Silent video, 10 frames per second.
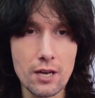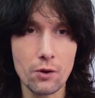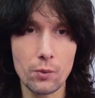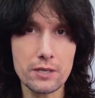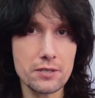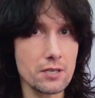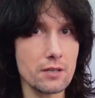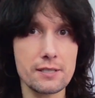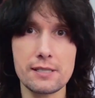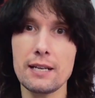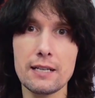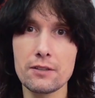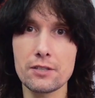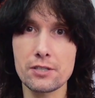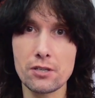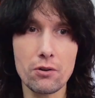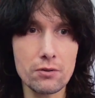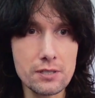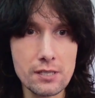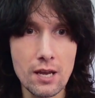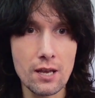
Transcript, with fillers: when you start selling the songs,